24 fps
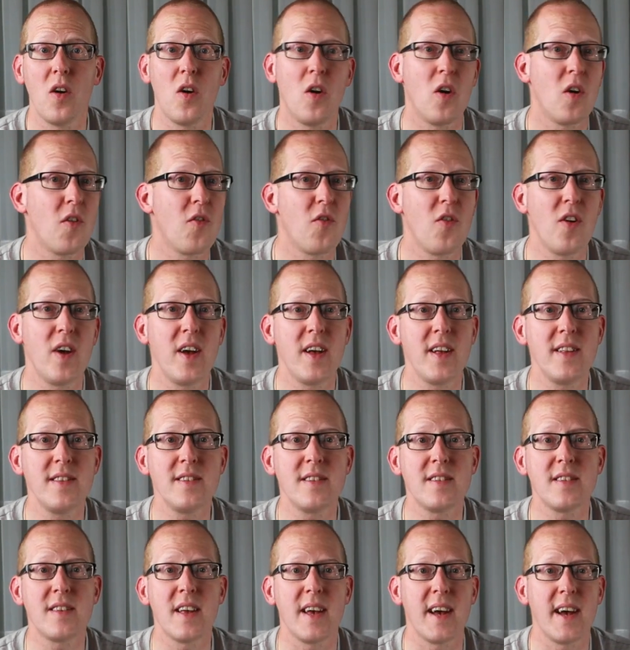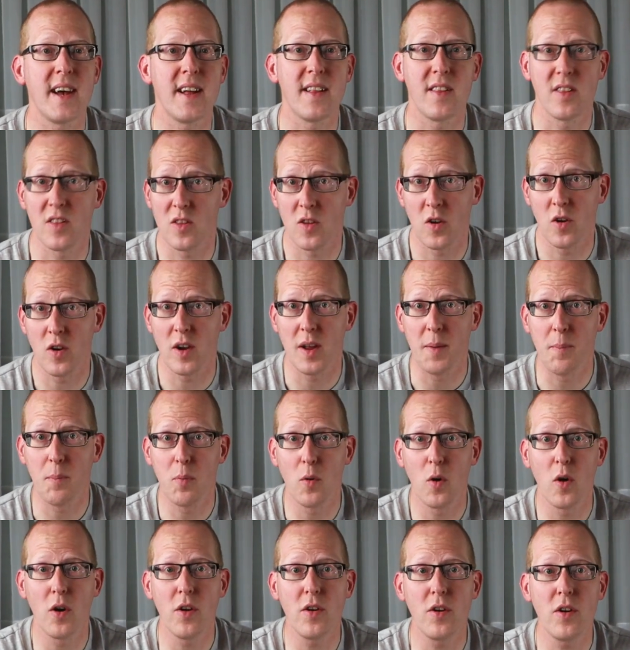her friends and her
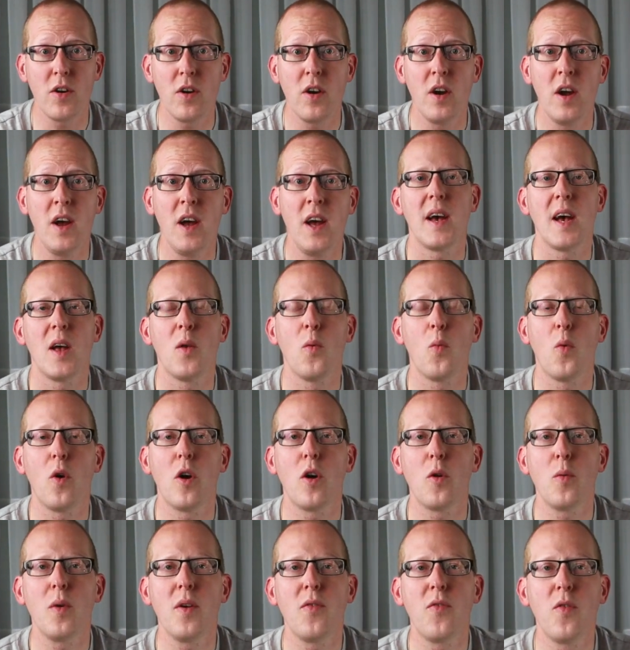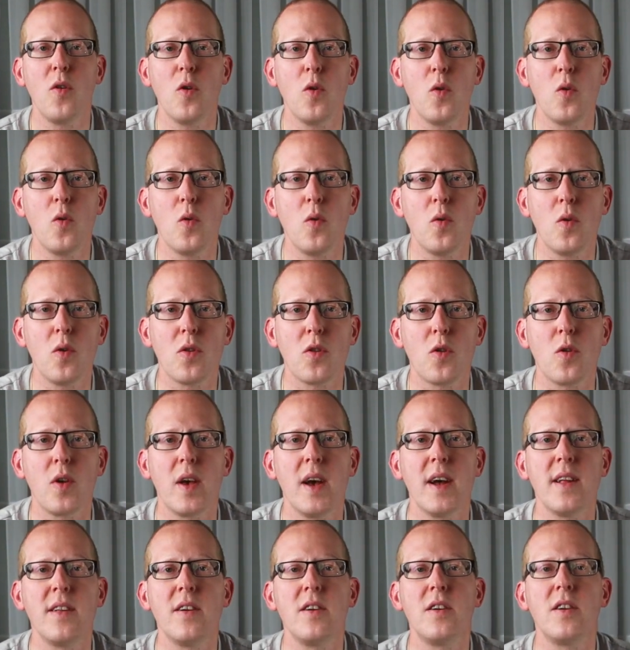employer, and where we flew
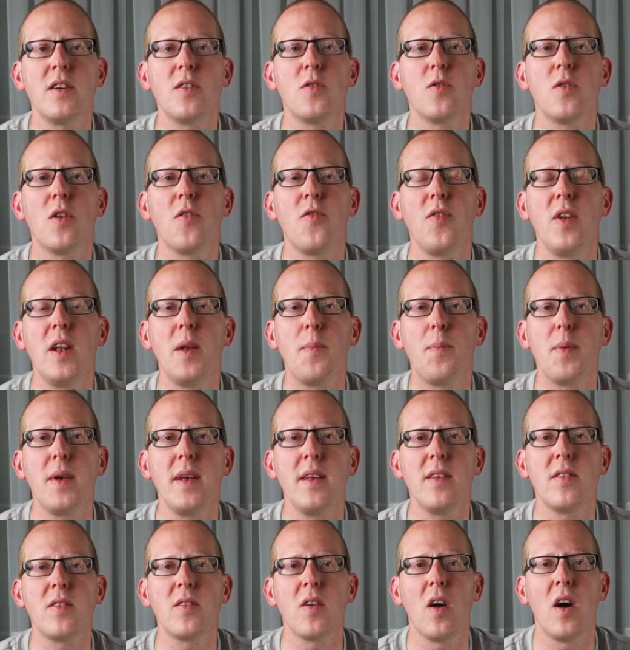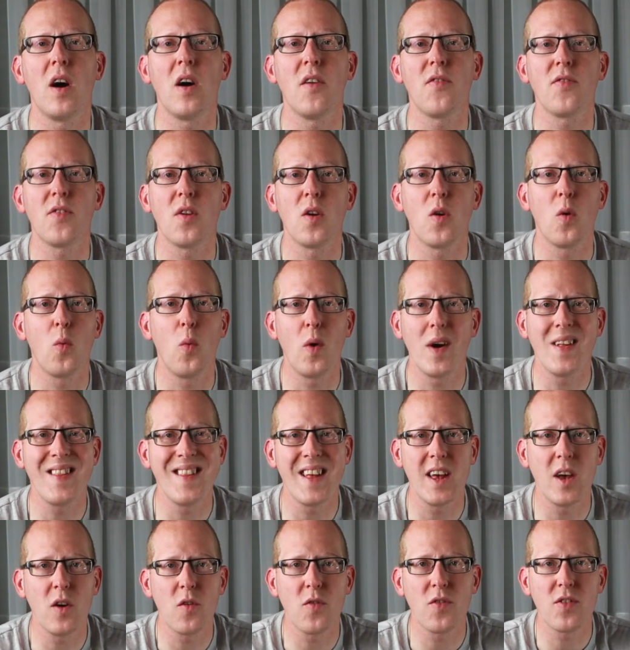together to the Philippines after 1
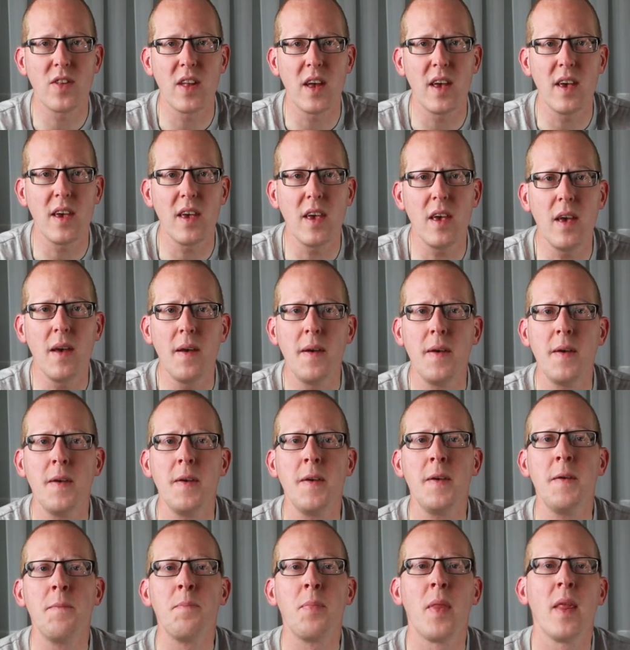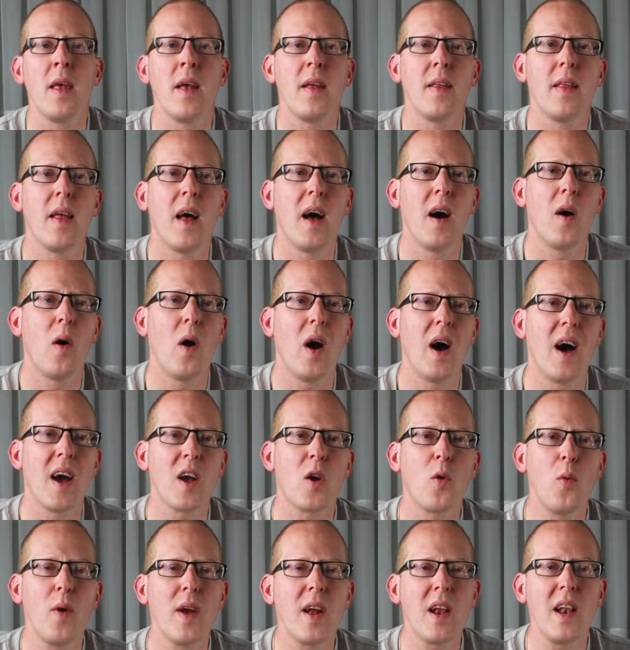day of staying. Now, I
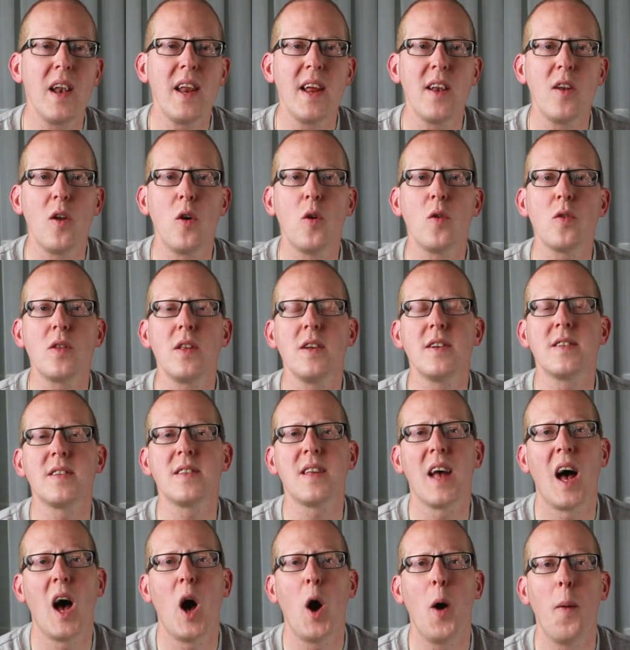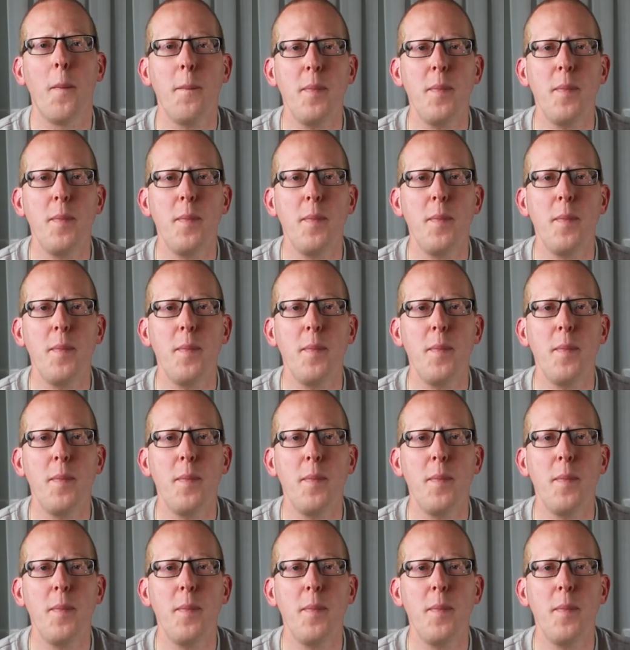quickly noticed how